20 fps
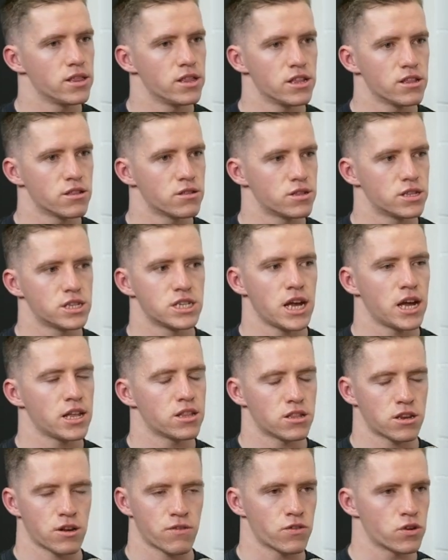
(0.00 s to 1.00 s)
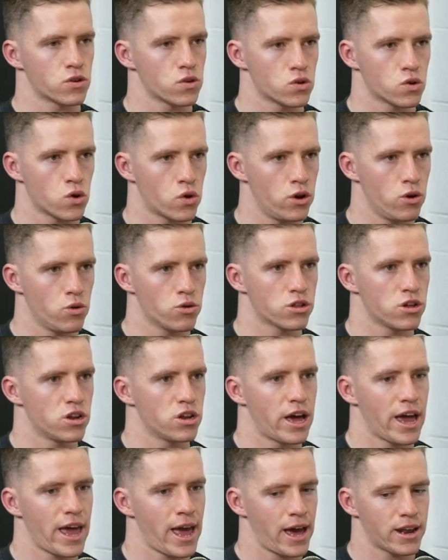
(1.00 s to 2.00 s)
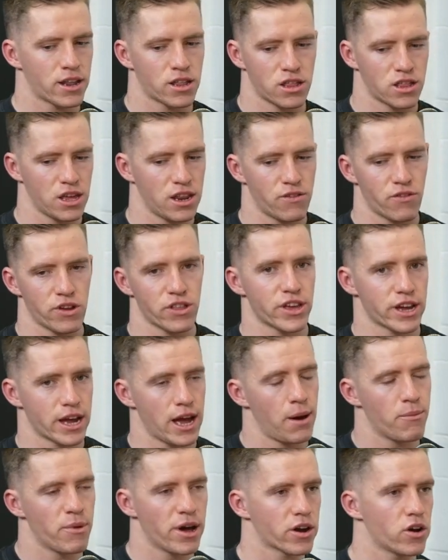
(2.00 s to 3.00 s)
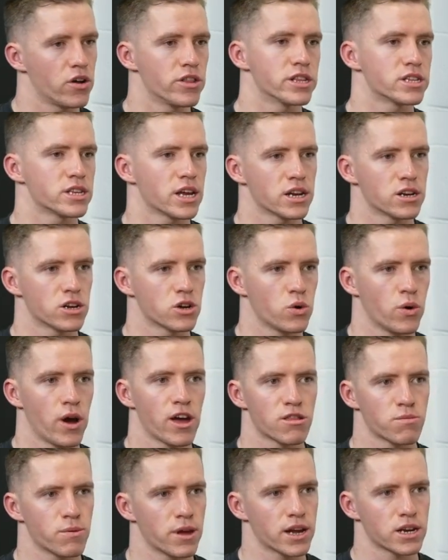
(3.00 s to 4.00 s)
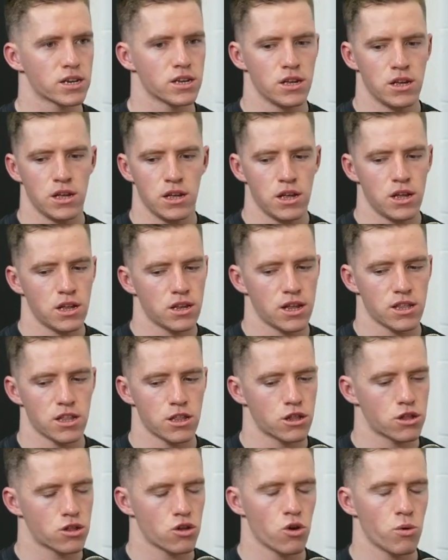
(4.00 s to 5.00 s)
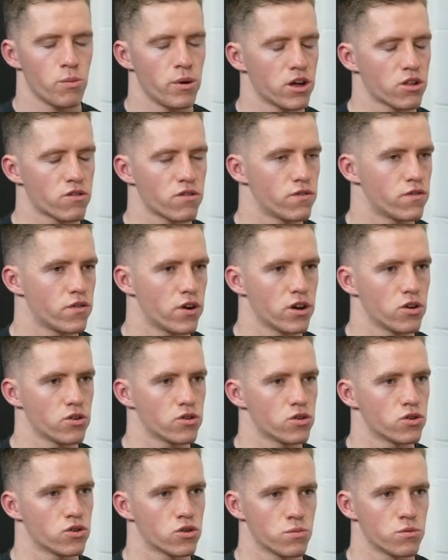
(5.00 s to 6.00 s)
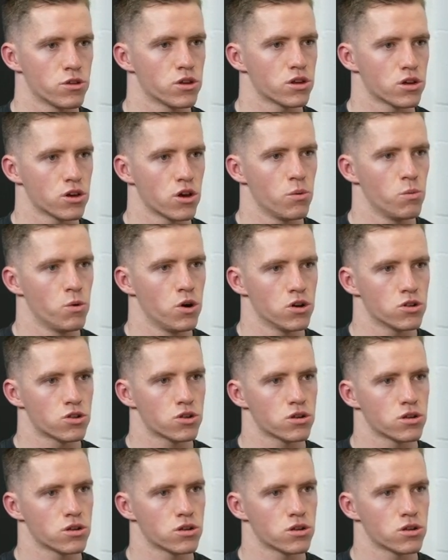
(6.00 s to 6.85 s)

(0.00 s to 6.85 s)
There's tons of different tutorials on like how mm. to set everything up, like on the technical aspect. Yeah. Like there's so much for free on YouTube that you can go and watch.